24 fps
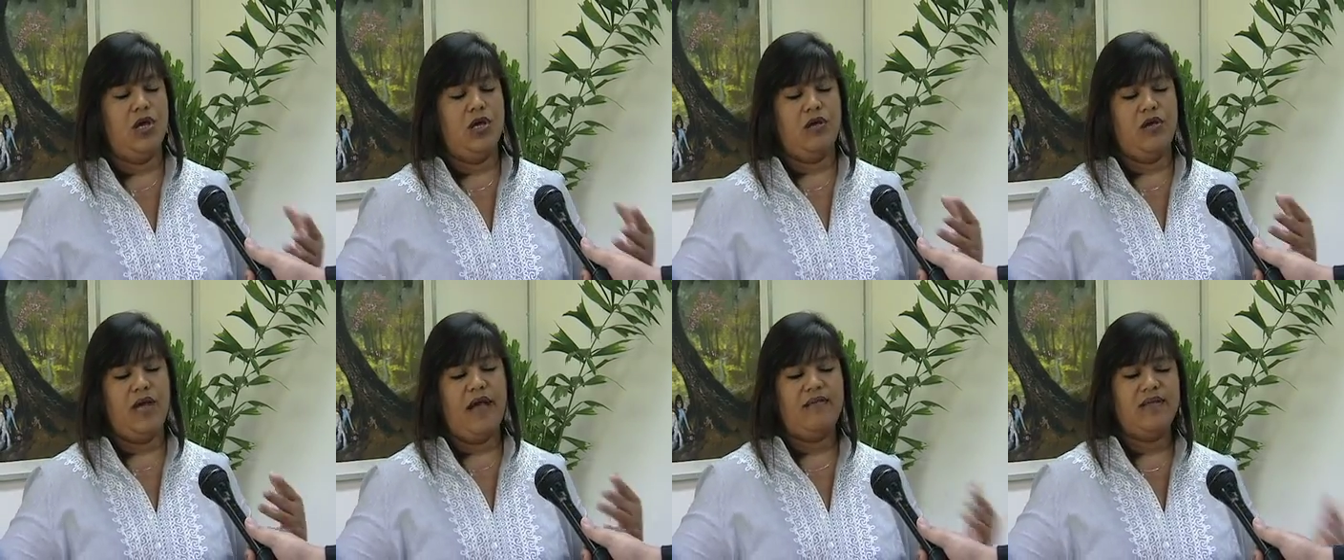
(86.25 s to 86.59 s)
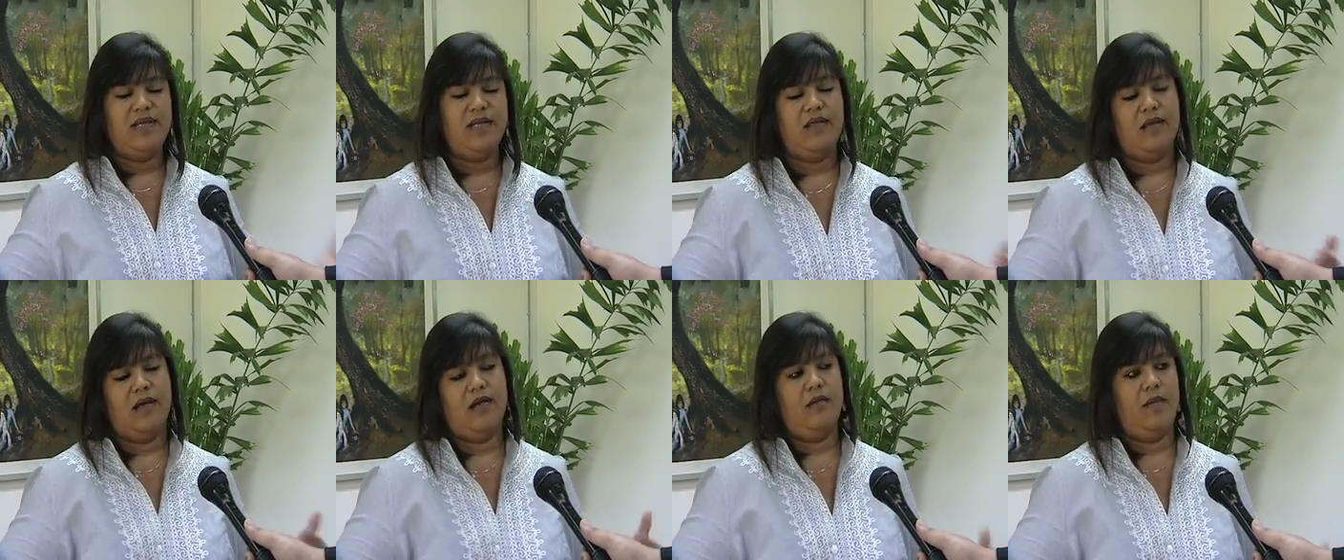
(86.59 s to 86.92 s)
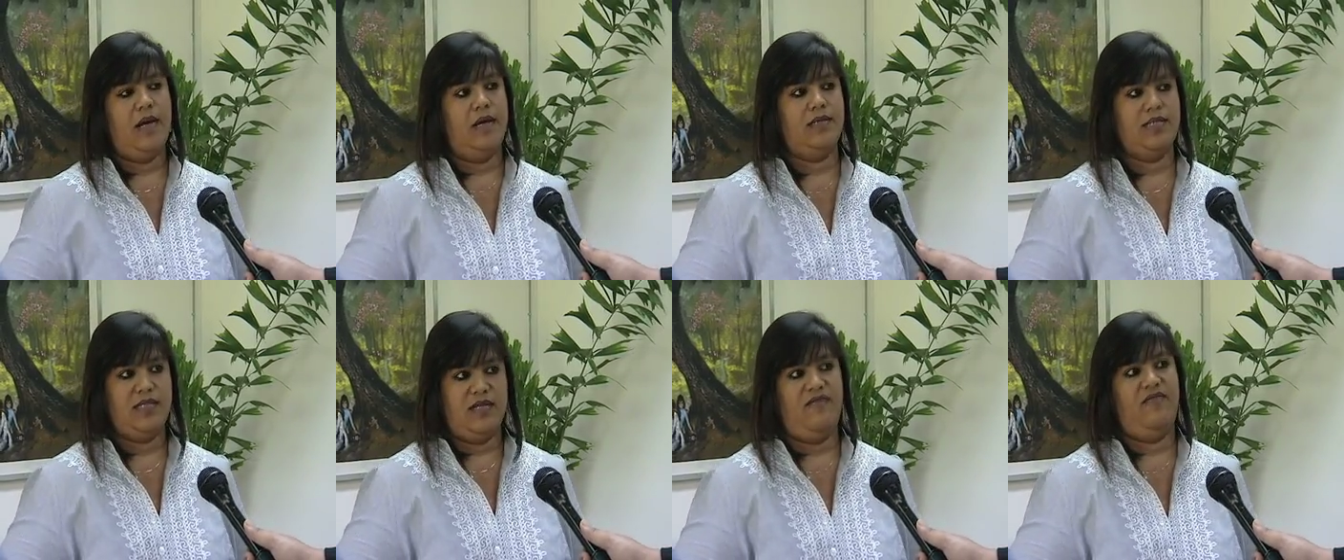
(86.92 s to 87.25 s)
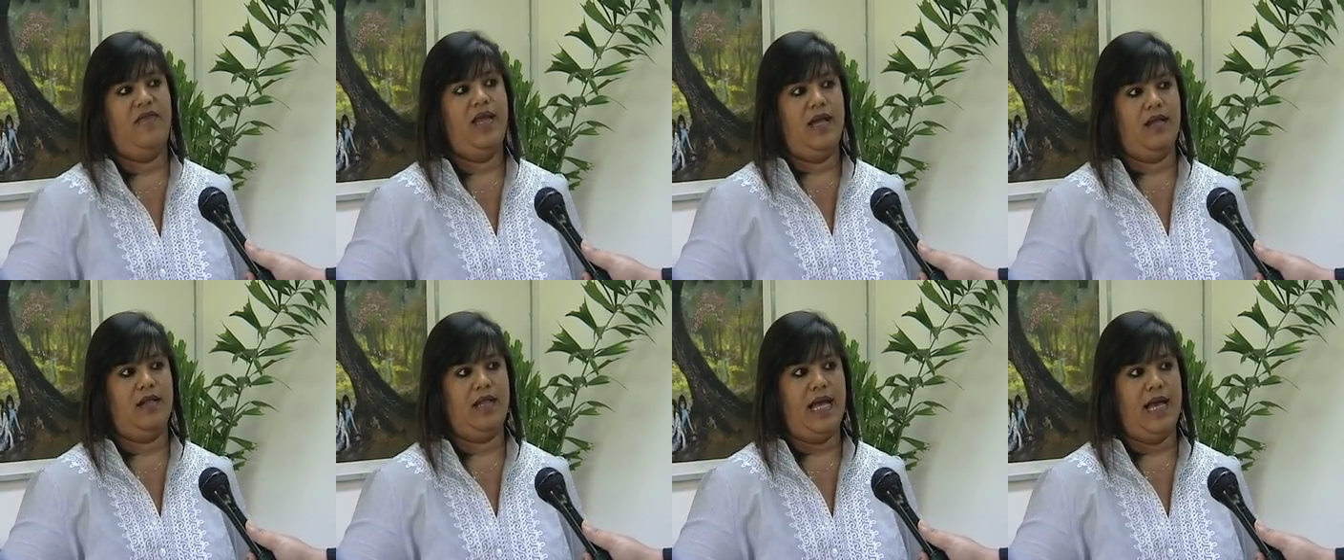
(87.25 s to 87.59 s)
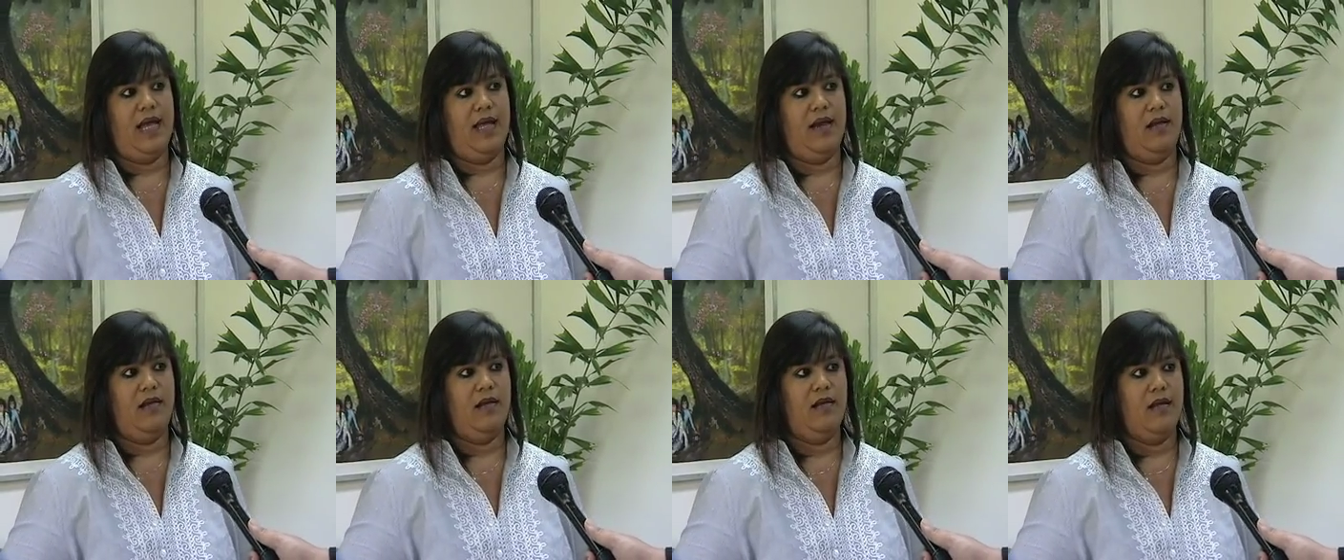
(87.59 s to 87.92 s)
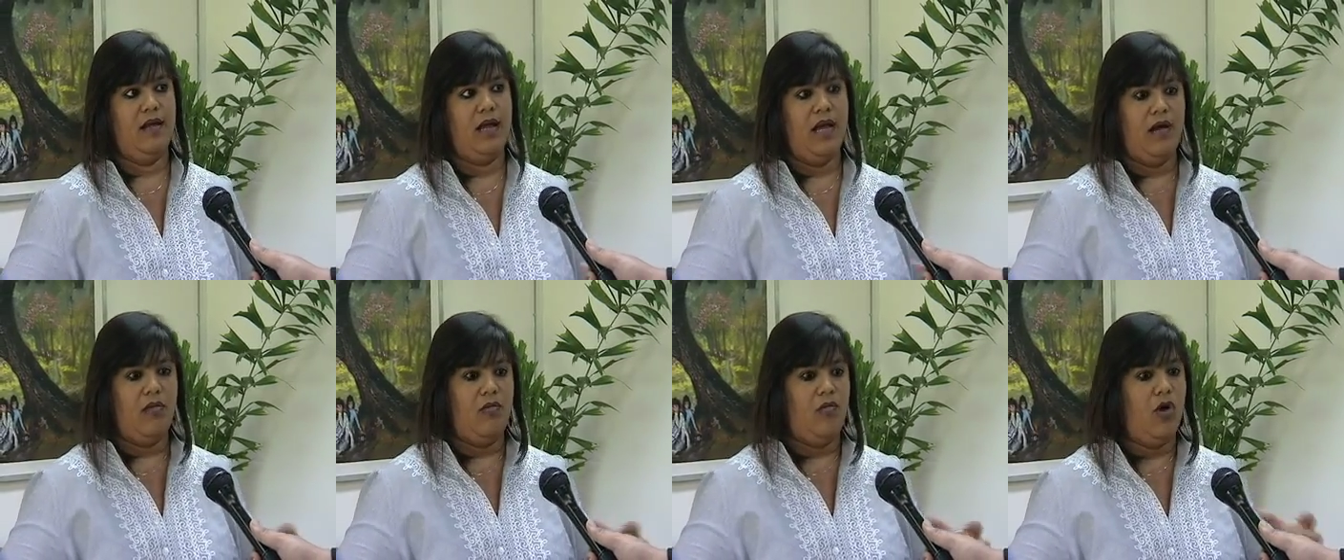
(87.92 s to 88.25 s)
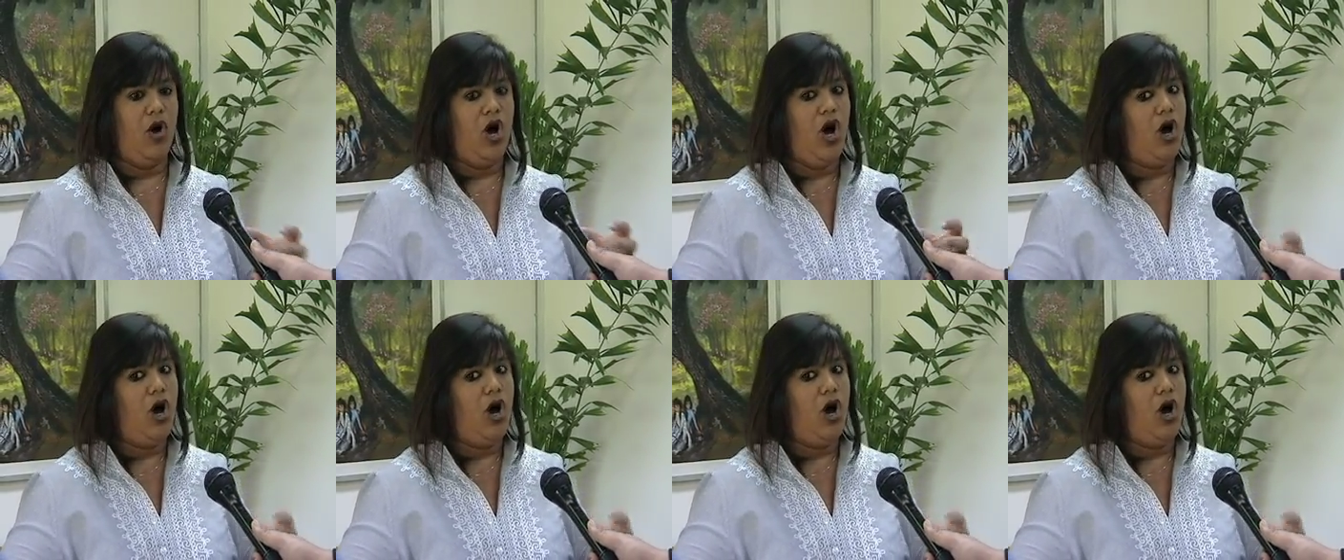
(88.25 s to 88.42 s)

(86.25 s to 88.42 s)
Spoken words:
you have to think about stuff like that. And